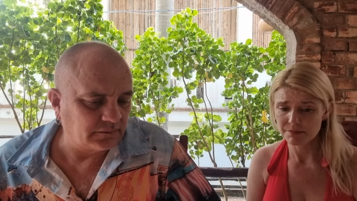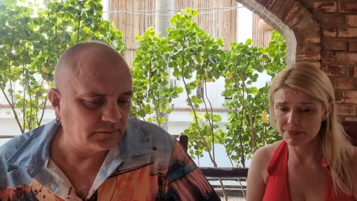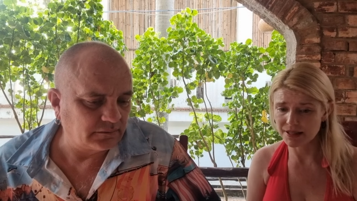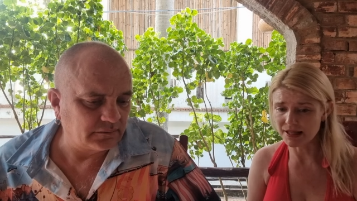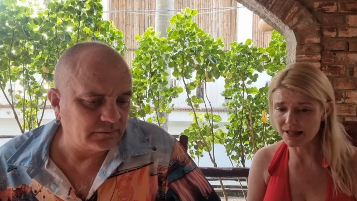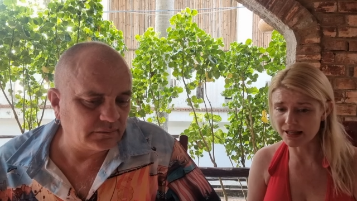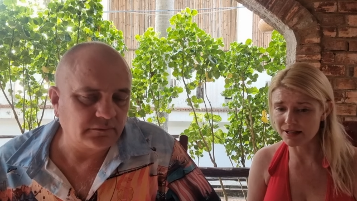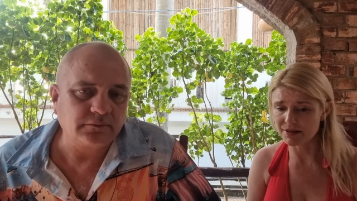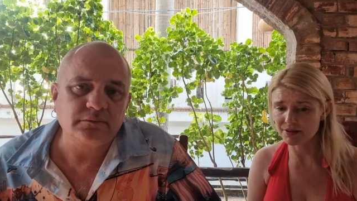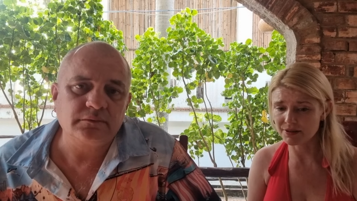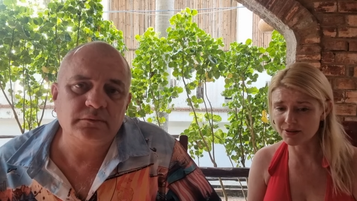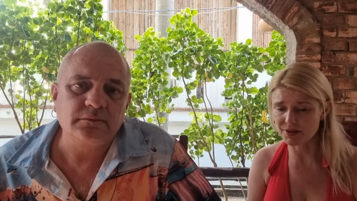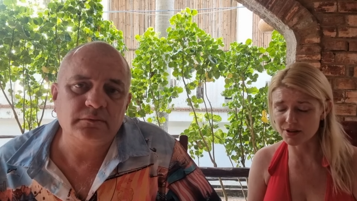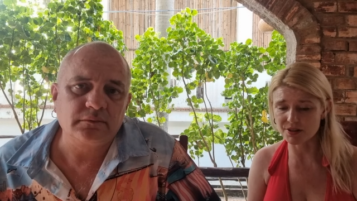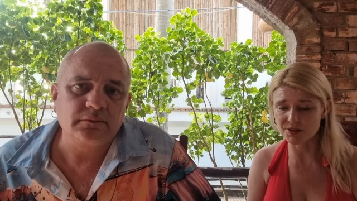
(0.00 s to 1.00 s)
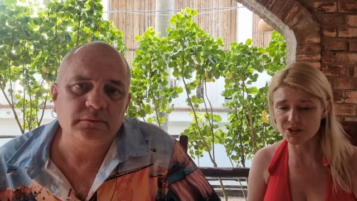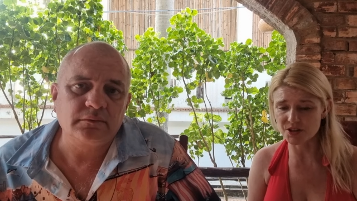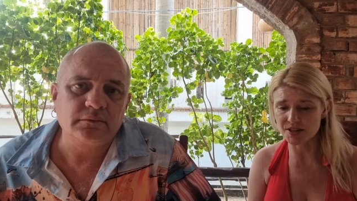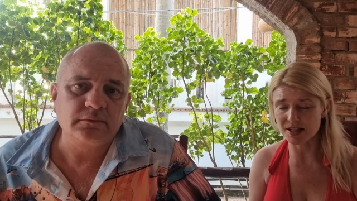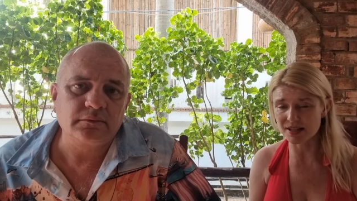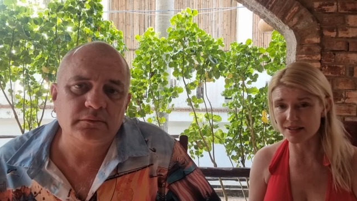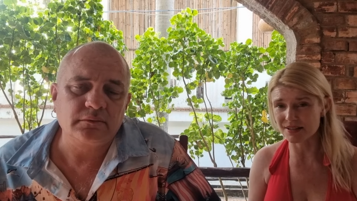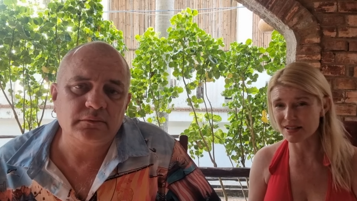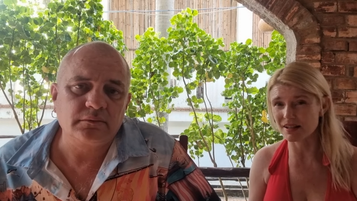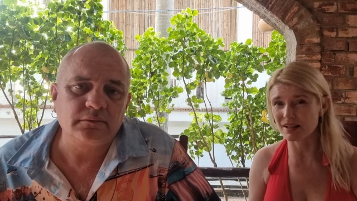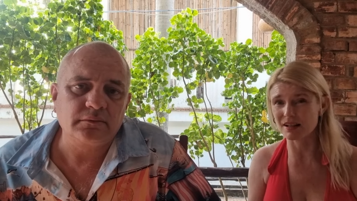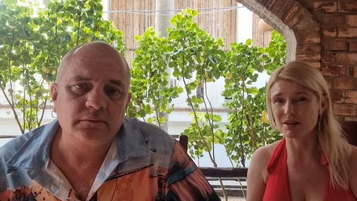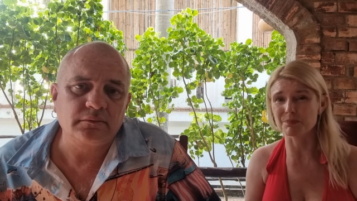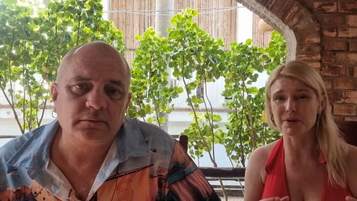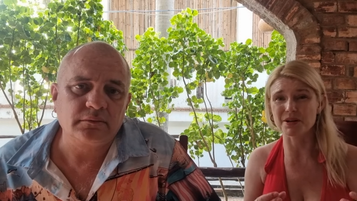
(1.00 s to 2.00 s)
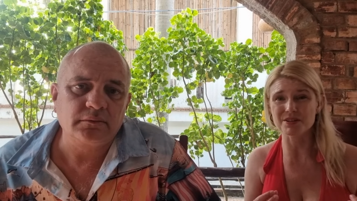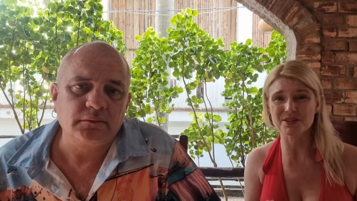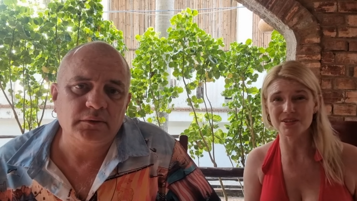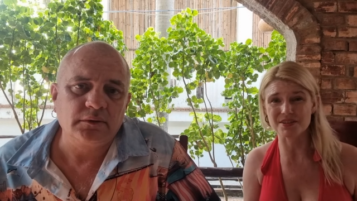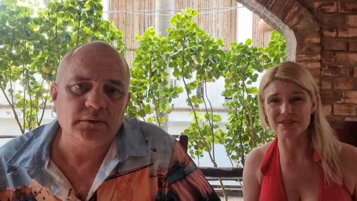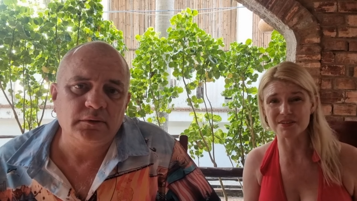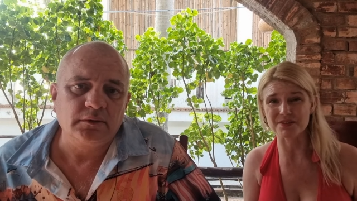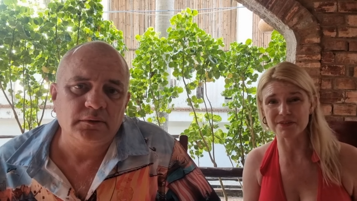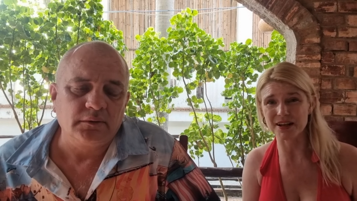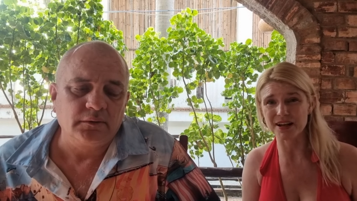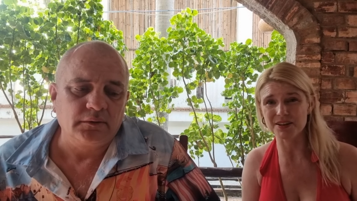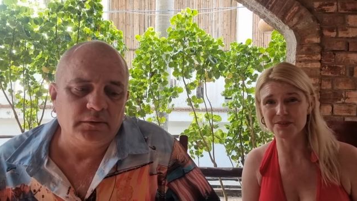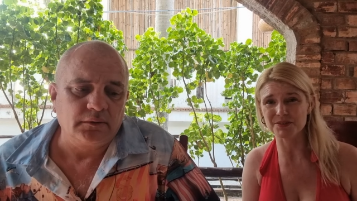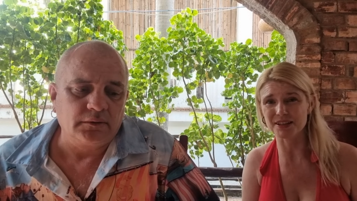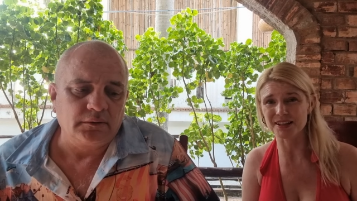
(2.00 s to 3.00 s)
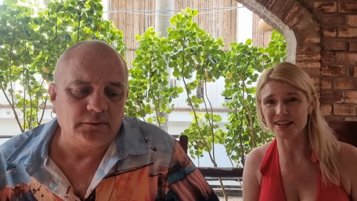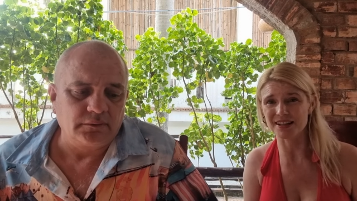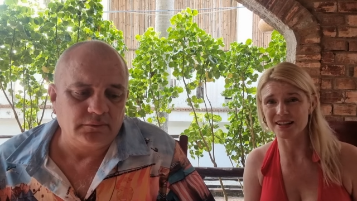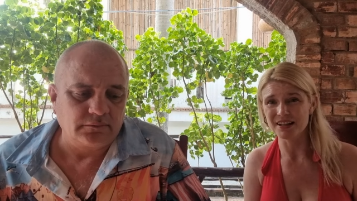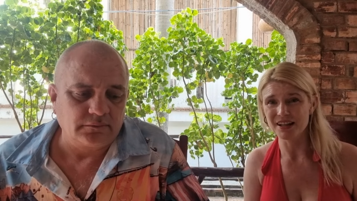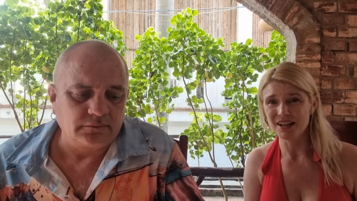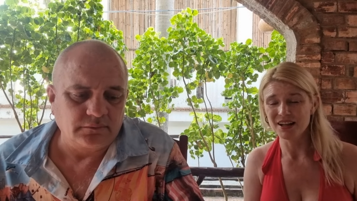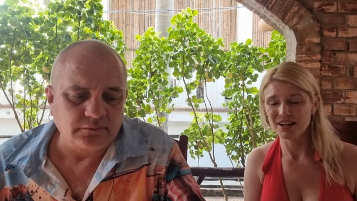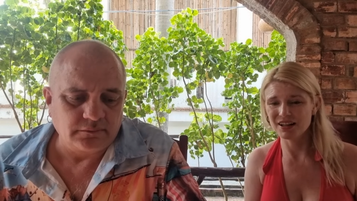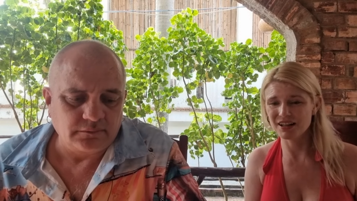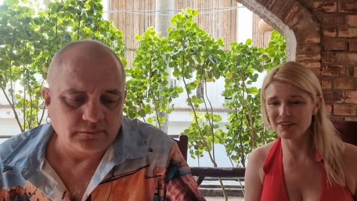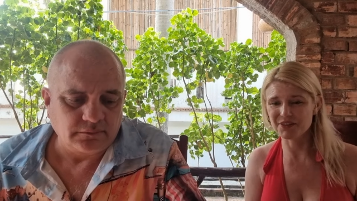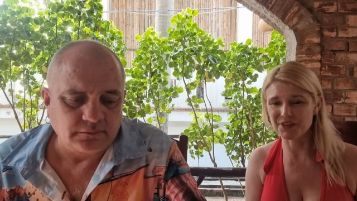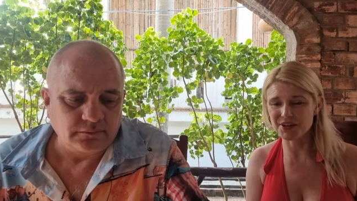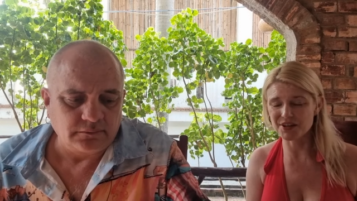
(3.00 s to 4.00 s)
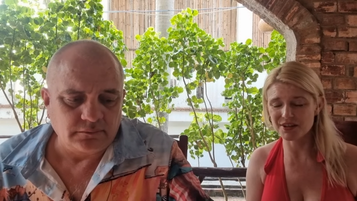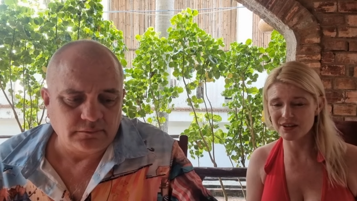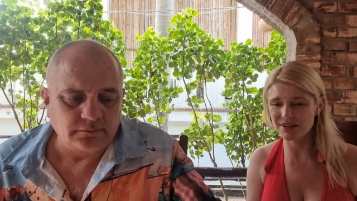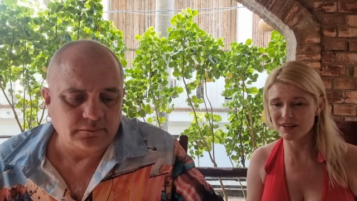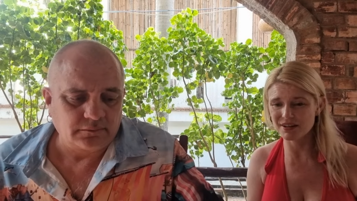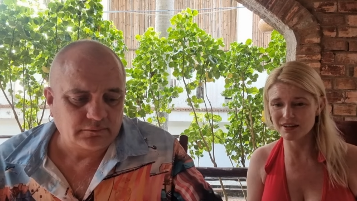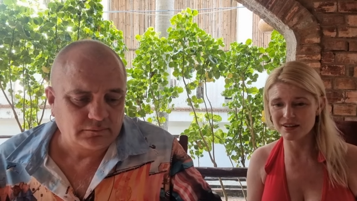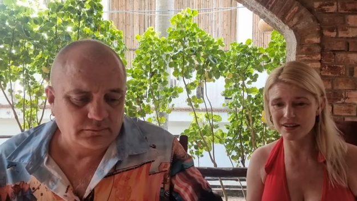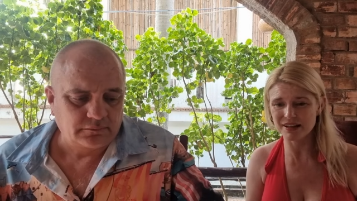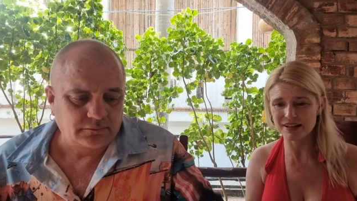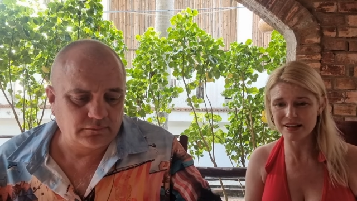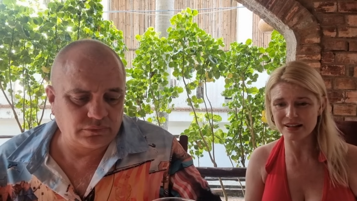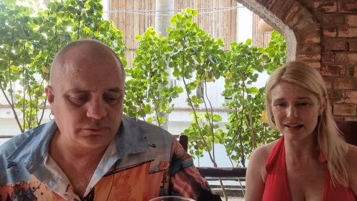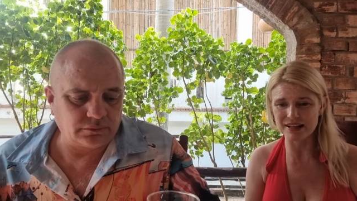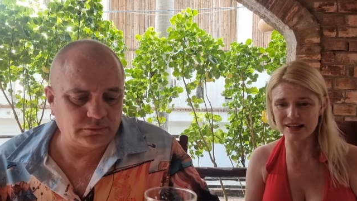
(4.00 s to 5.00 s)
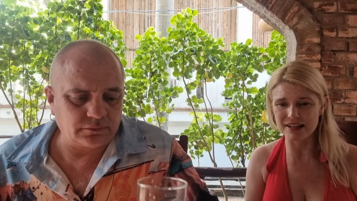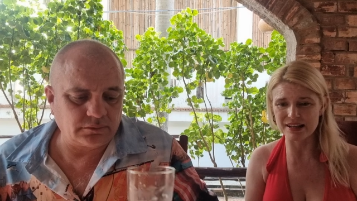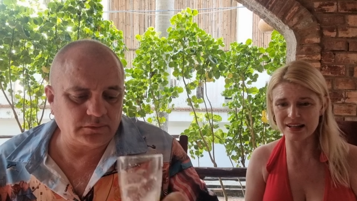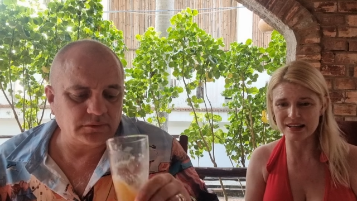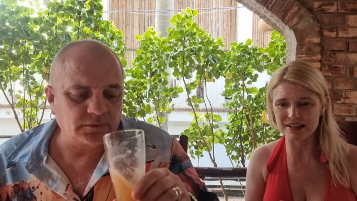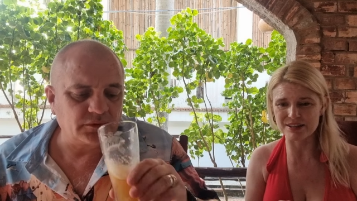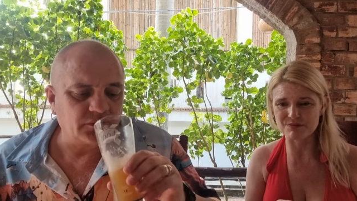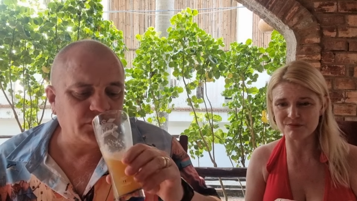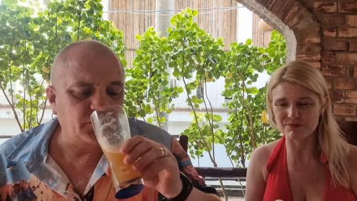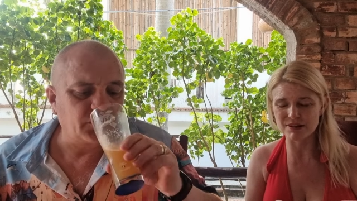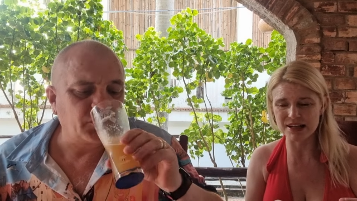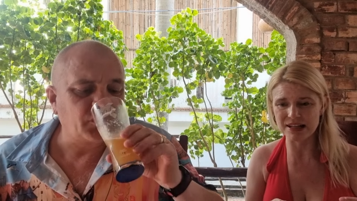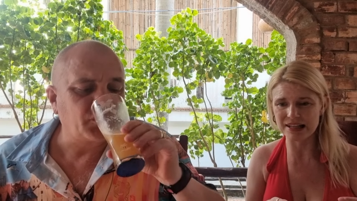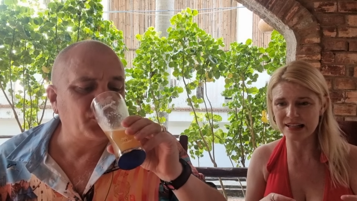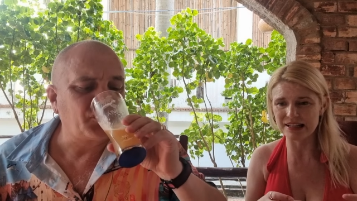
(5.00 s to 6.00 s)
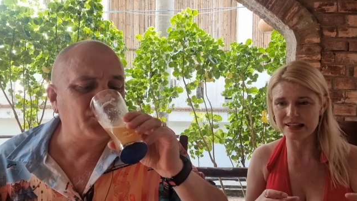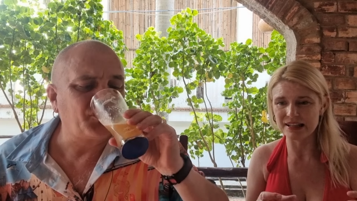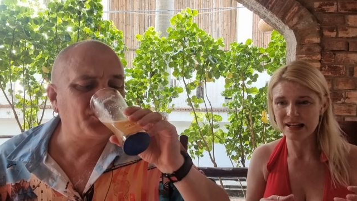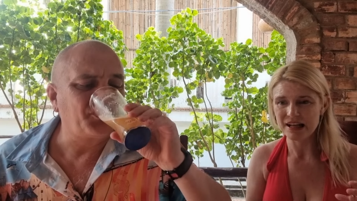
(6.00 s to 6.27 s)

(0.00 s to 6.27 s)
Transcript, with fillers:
Speaker 1: beer that just has an abundance of flavour in it that is really